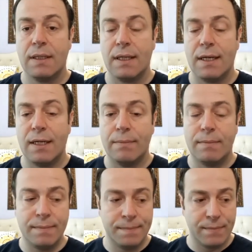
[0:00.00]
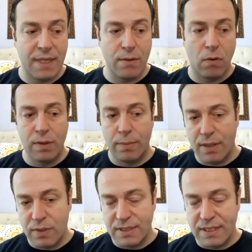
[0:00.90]
And my older
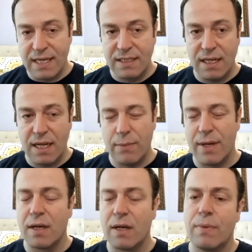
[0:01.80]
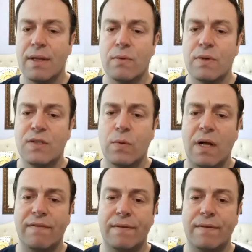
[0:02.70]
brother was 18 and my younger brother was 12.